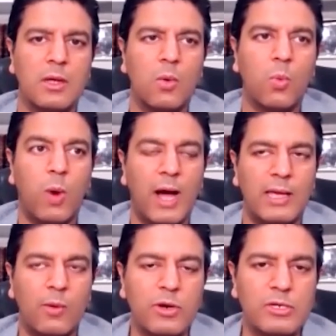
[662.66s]

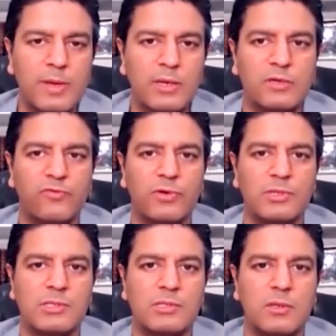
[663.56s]
why I wanted to make a
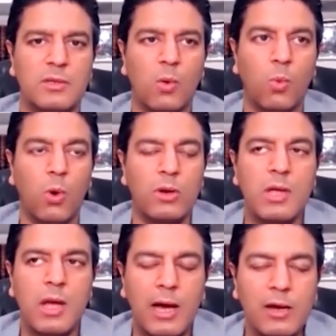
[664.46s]
difference,
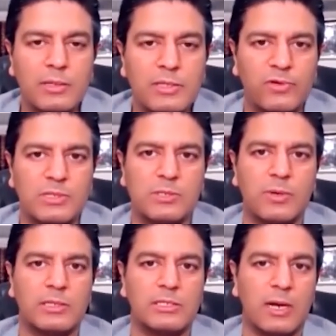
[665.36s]
what kind of difference
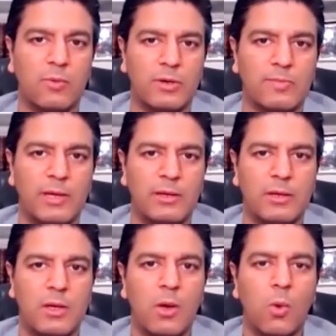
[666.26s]
did I want to make,
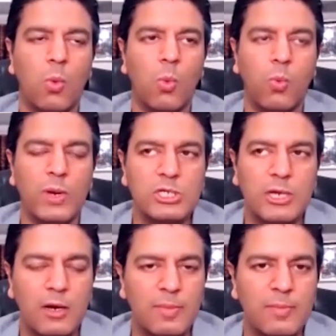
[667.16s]
which
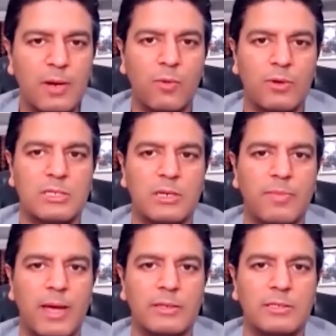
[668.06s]
kind of people I wanted to
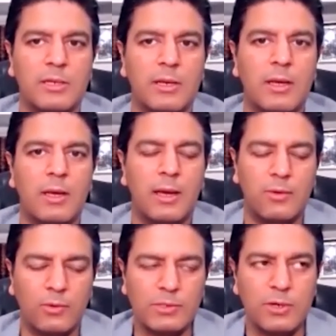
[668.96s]
impact, and
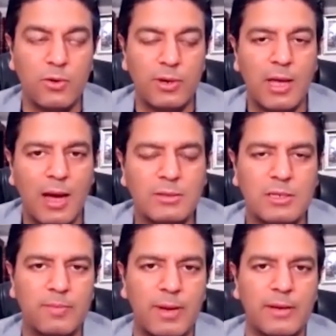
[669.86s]
also knowing how
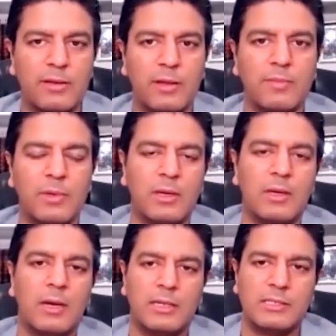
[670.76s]
to impact them.
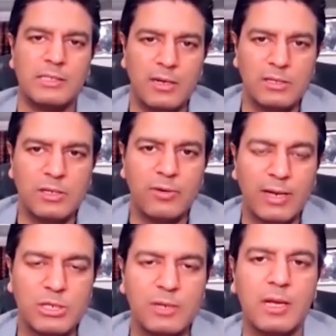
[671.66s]
I started to
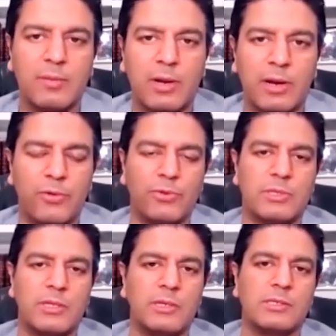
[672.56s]
gradually become clear on
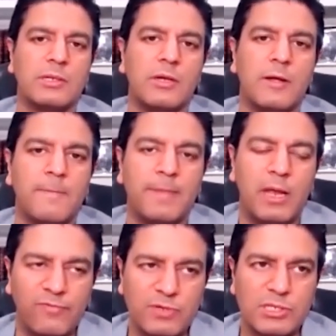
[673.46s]
those things.
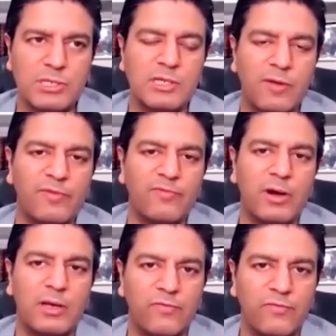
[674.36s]
And ever since, I've been
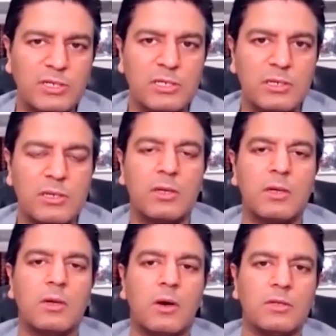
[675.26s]
very convicted
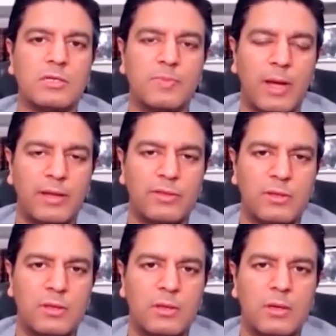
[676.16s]
on this path
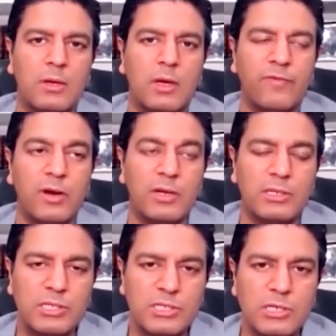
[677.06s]
and very
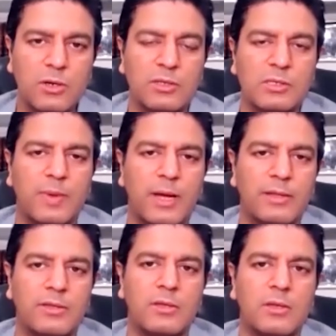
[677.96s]
consistent on this
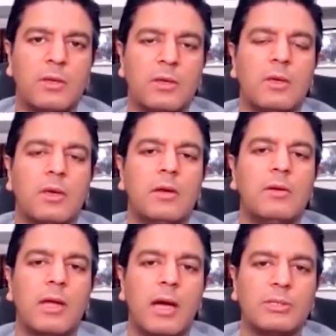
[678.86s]
path in
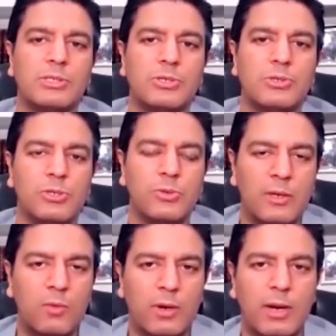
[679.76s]
regards to
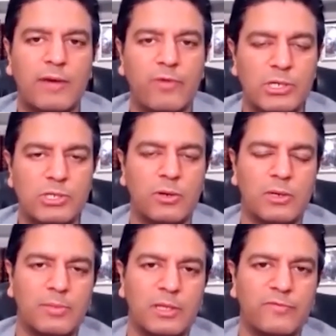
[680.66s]
doing what I very
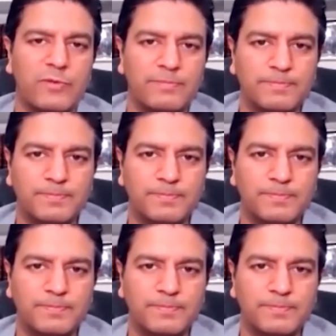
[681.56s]
strongly believe in.